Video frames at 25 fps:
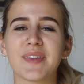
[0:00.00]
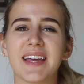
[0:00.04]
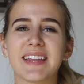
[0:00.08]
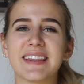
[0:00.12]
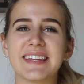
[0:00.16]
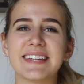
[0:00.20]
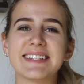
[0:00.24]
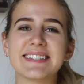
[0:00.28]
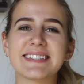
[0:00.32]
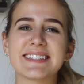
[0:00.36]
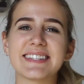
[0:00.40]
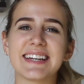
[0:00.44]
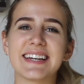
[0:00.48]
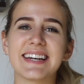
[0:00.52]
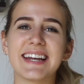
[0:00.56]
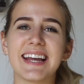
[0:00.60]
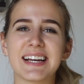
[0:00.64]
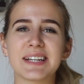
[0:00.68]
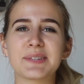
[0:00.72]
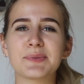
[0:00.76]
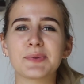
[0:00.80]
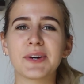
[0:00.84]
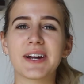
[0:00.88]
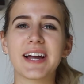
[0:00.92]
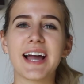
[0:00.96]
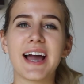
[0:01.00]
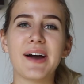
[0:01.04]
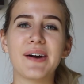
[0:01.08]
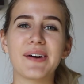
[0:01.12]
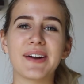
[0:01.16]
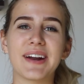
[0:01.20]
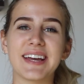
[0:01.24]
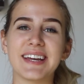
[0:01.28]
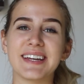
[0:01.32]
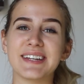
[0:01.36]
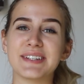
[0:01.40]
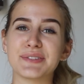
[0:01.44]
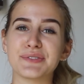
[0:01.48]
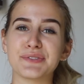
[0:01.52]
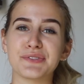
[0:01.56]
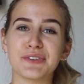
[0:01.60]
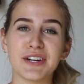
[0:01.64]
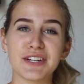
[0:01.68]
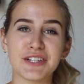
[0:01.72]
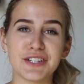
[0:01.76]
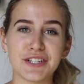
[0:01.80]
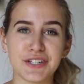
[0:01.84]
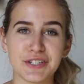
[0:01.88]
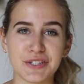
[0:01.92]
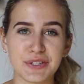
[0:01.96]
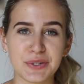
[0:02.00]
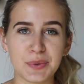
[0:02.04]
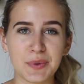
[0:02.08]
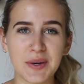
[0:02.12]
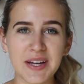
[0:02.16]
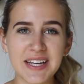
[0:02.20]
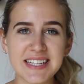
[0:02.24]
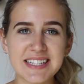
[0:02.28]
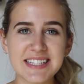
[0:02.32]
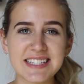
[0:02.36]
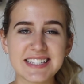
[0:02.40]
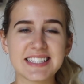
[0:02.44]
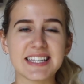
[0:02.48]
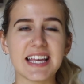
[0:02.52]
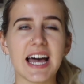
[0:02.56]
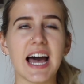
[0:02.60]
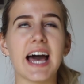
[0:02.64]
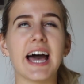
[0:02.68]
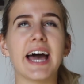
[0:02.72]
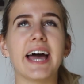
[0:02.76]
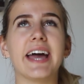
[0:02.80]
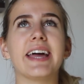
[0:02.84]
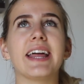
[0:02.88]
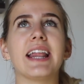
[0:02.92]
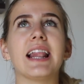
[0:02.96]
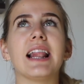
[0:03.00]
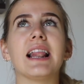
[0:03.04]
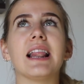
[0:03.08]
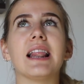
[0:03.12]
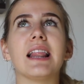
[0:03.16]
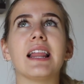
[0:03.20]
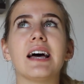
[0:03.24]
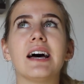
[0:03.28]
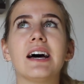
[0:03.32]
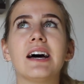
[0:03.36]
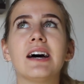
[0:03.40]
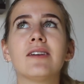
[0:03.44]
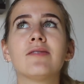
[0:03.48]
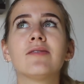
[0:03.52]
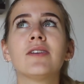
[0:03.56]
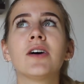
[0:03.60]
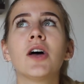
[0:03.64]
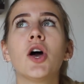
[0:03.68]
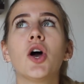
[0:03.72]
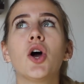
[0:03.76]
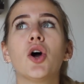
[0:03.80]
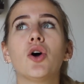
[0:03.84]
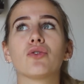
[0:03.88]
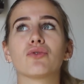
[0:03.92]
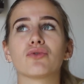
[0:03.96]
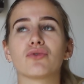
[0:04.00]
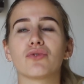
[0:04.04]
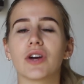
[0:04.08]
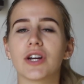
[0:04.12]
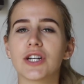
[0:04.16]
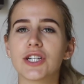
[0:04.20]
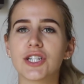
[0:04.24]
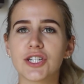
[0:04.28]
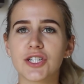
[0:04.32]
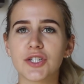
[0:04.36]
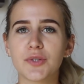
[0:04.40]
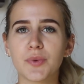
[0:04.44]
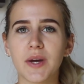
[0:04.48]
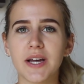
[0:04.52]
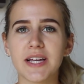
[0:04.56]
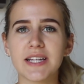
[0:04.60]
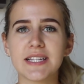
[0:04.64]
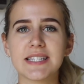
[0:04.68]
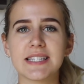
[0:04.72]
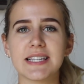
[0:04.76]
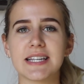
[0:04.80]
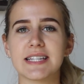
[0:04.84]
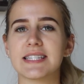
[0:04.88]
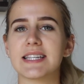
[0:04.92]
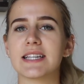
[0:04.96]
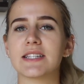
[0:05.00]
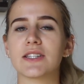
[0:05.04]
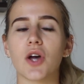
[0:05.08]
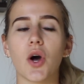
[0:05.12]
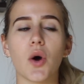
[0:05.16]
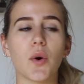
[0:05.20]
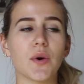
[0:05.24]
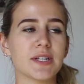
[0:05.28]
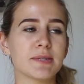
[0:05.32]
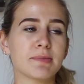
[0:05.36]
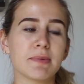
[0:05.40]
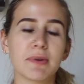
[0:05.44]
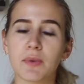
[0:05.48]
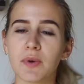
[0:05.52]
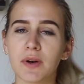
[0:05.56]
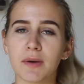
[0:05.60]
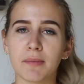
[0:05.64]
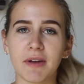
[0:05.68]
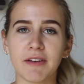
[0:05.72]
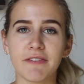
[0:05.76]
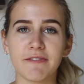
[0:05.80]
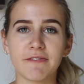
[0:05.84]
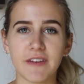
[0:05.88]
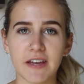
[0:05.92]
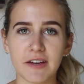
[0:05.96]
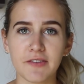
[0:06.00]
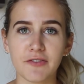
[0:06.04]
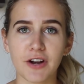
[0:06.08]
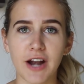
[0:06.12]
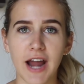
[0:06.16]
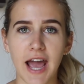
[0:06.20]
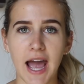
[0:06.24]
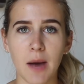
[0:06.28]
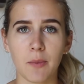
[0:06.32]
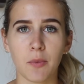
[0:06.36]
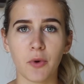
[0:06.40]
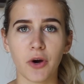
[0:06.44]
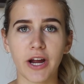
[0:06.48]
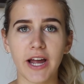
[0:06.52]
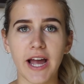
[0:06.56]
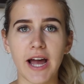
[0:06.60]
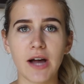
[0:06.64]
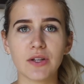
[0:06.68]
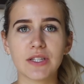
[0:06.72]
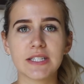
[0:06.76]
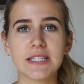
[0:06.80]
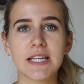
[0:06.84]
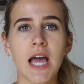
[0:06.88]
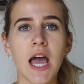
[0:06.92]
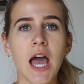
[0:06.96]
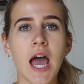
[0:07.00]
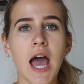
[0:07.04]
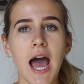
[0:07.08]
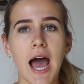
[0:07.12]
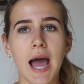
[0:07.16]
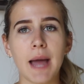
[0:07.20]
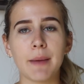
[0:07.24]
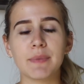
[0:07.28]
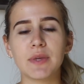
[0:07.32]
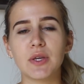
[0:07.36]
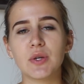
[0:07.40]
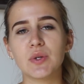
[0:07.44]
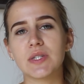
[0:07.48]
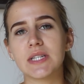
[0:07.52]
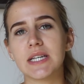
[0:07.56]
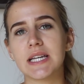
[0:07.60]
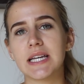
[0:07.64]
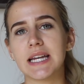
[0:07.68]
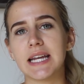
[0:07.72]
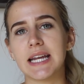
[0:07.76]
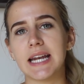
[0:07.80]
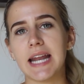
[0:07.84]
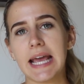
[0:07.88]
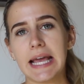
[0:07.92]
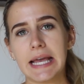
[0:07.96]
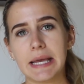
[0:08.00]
This next workout is Russian twists. I love Russian twists. This has always been one of my favorite ab workouts. I'm using an